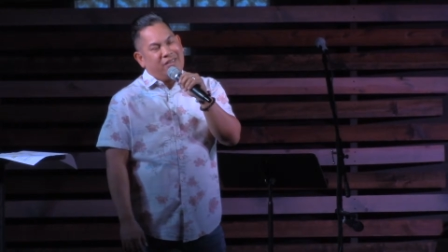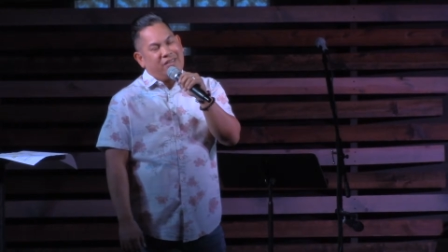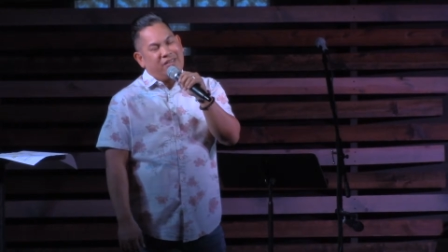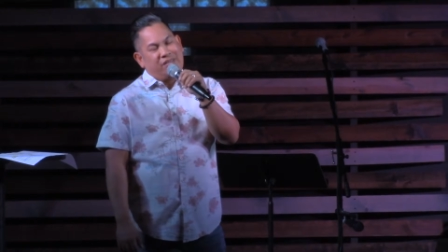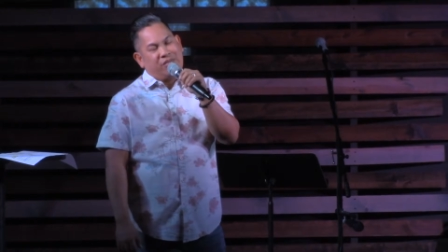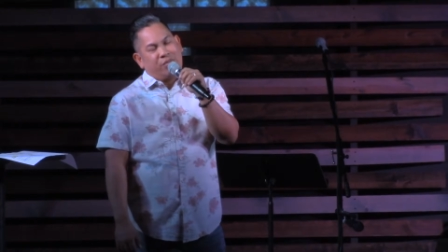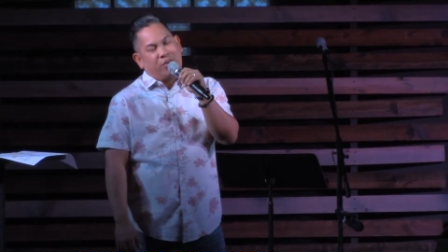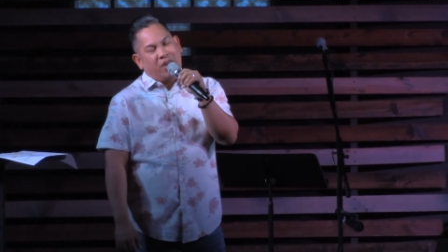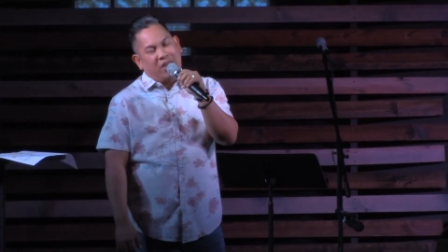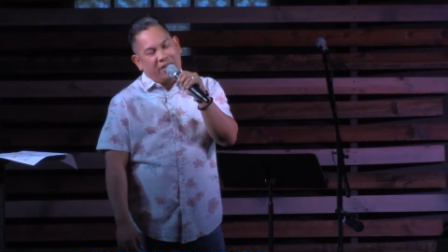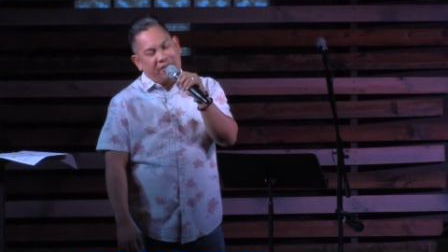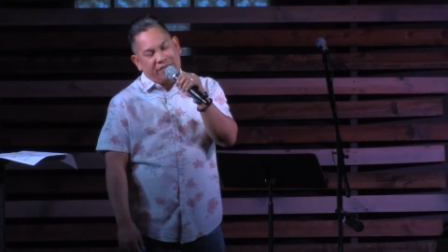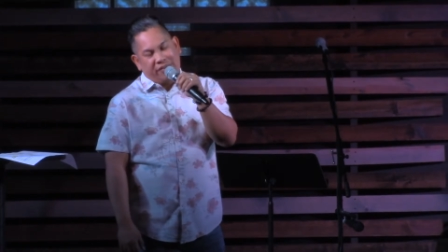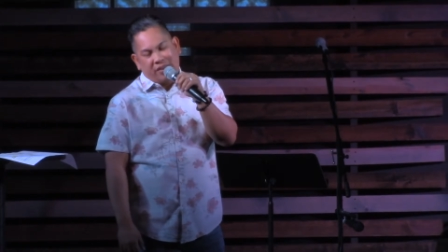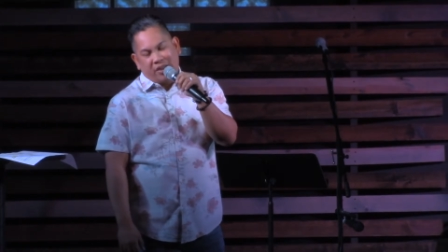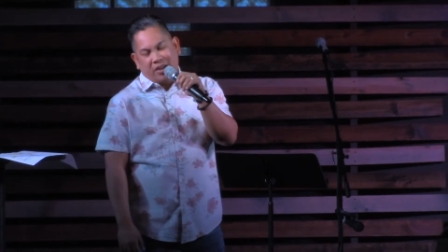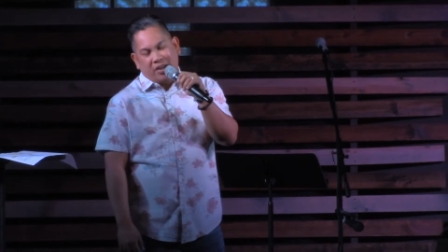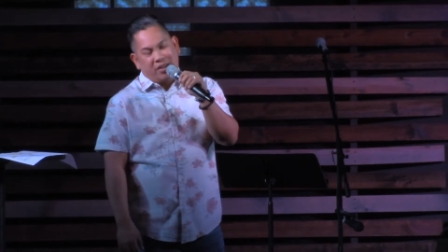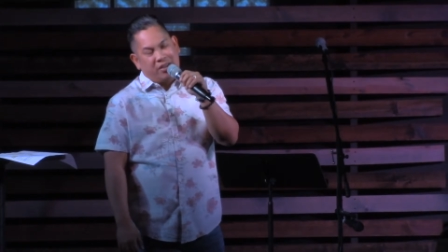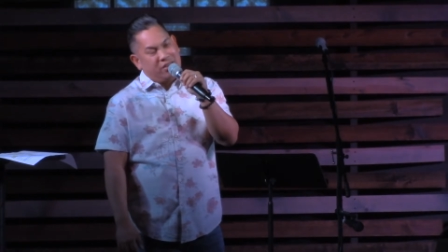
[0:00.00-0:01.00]
It's rough,
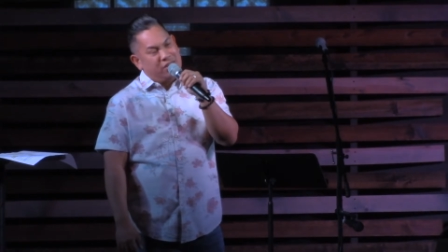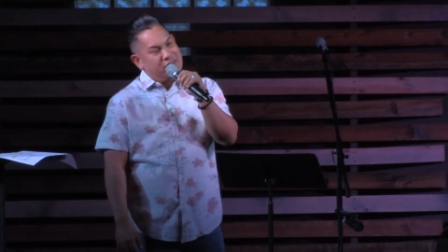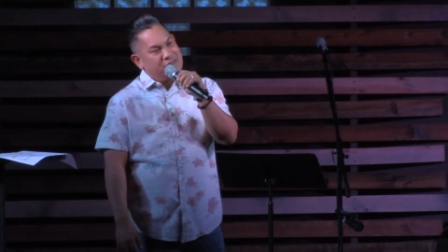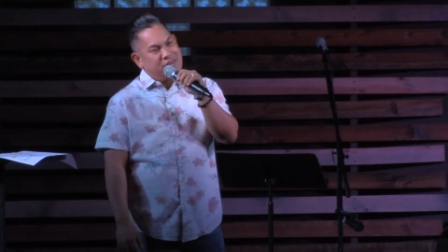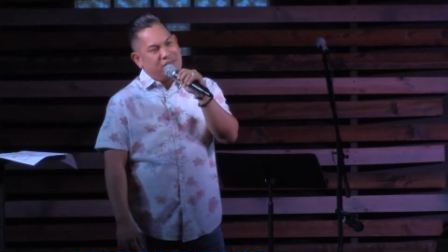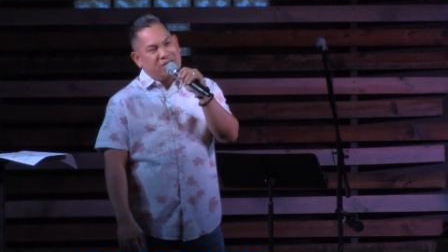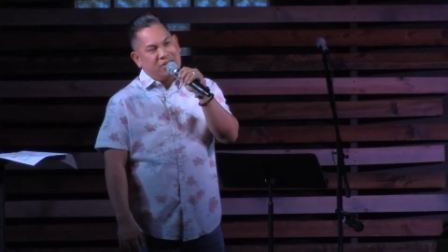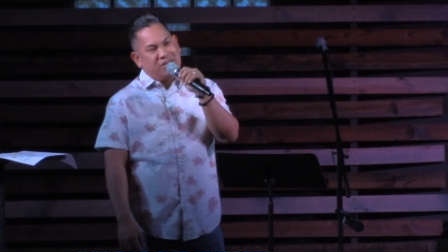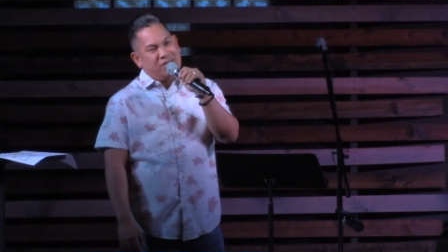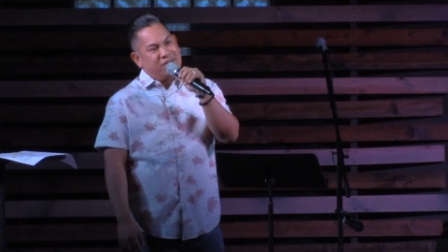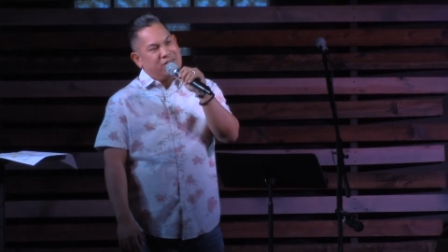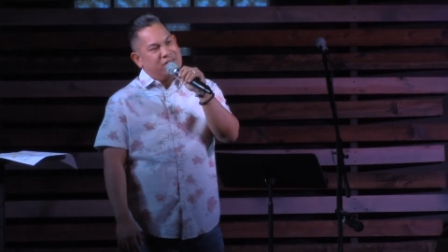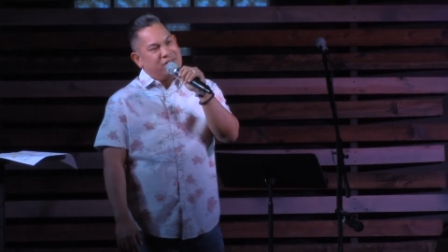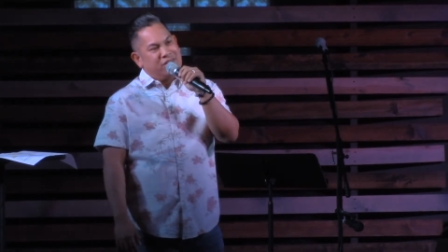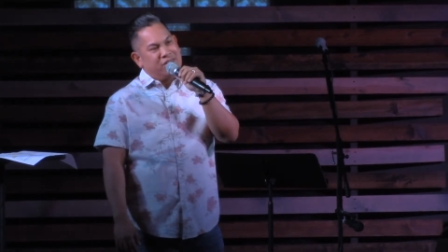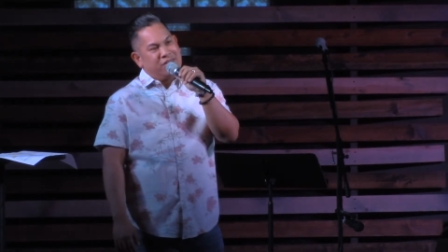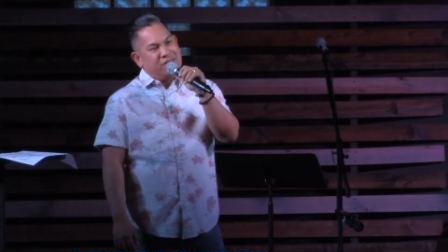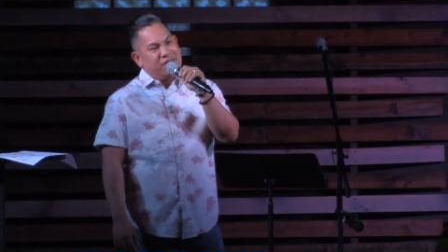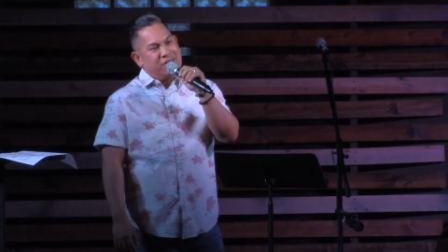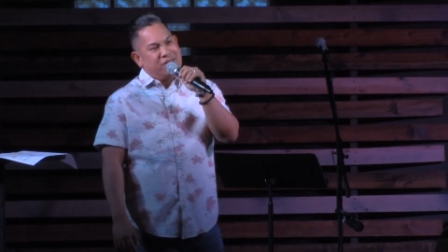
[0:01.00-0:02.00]
God.
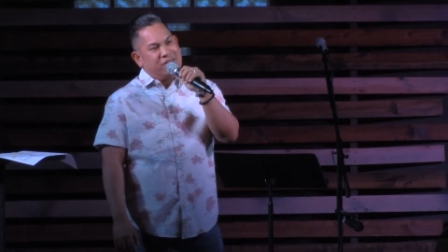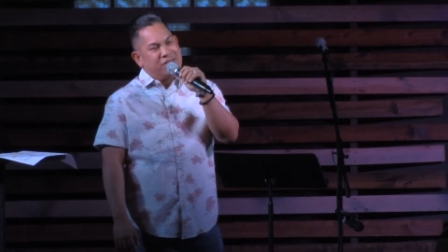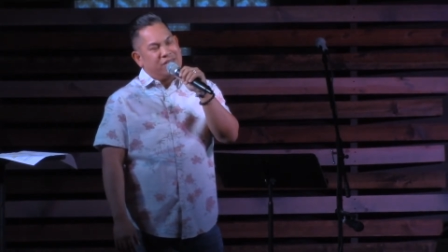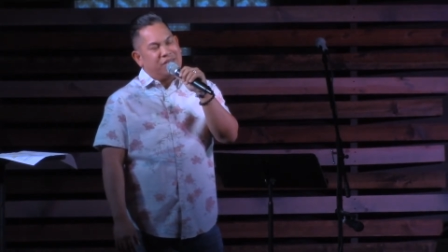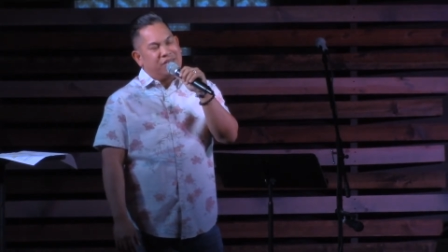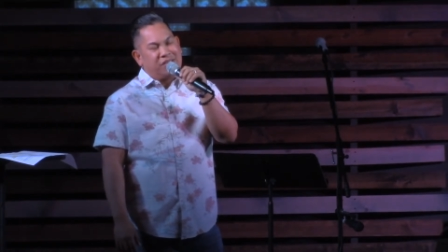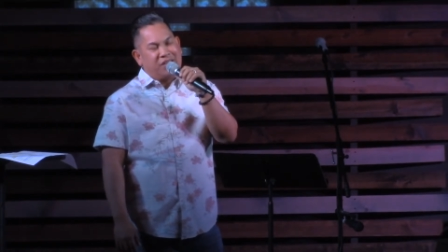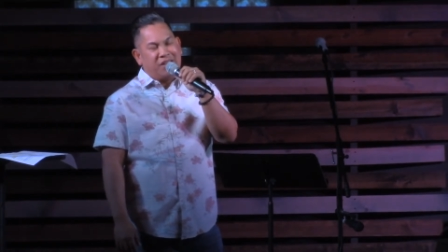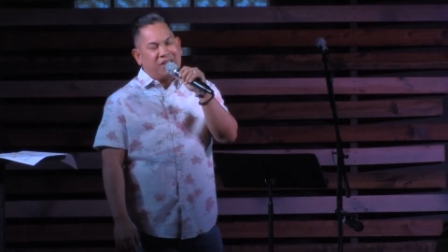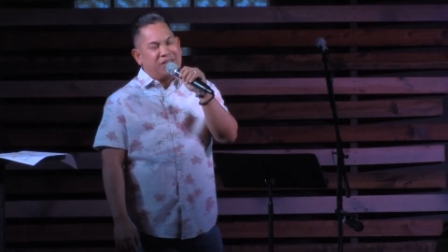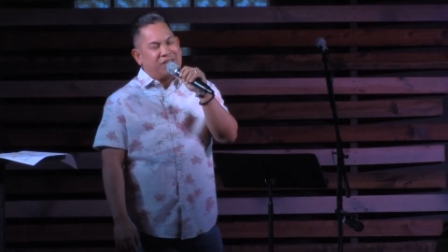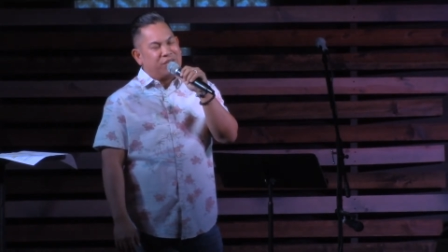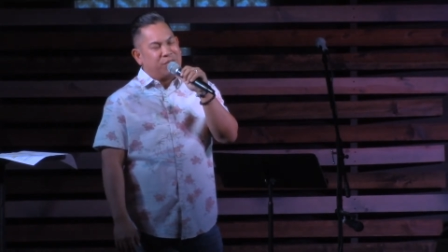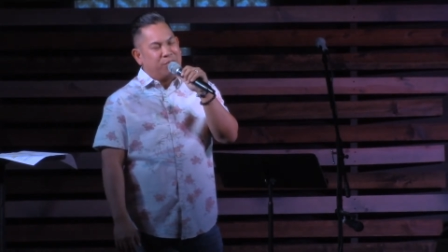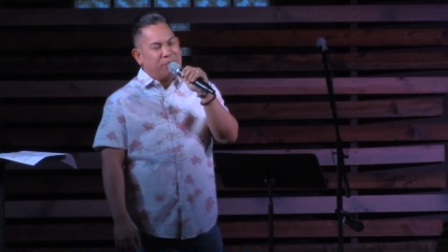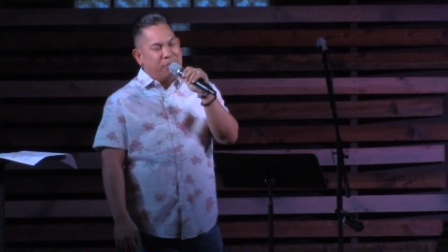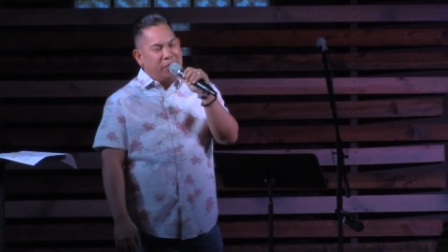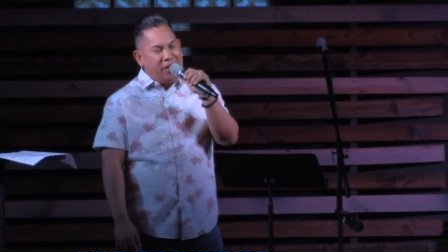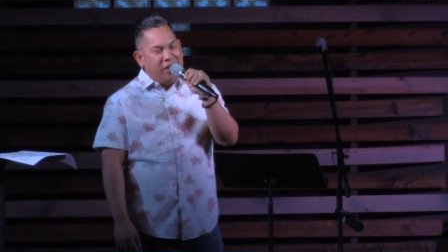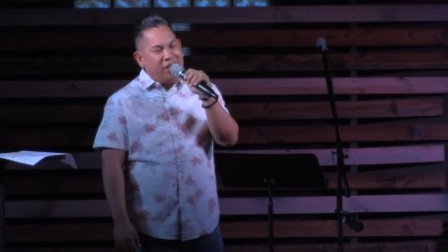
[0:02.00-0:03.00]
Those kids are
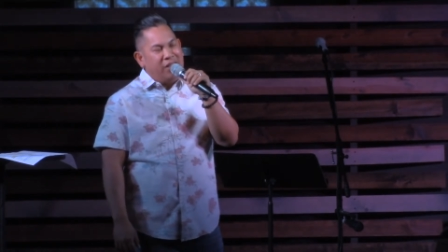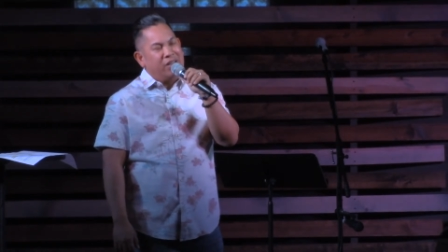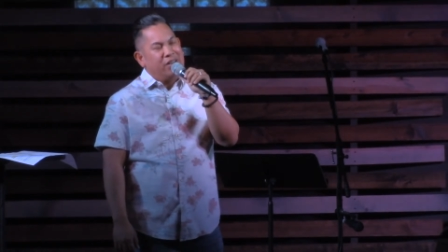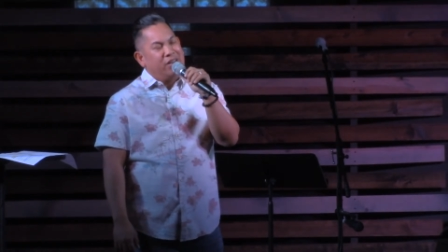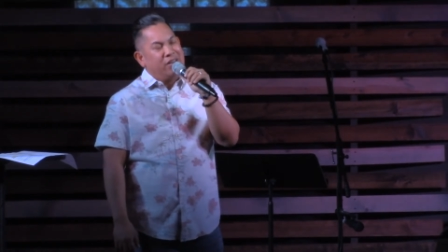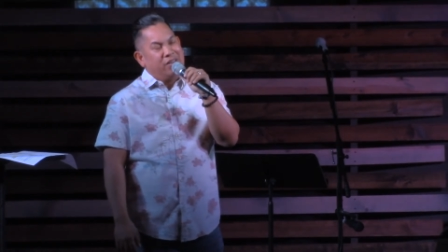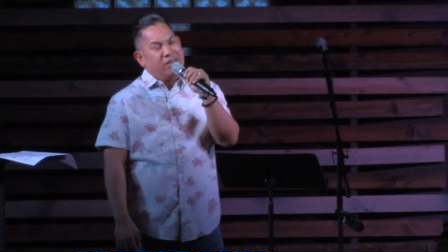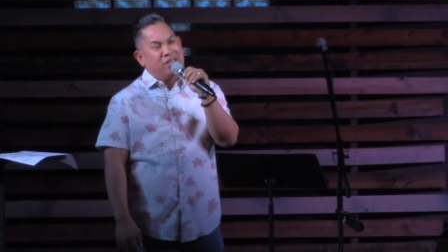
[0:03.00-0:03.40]
mean.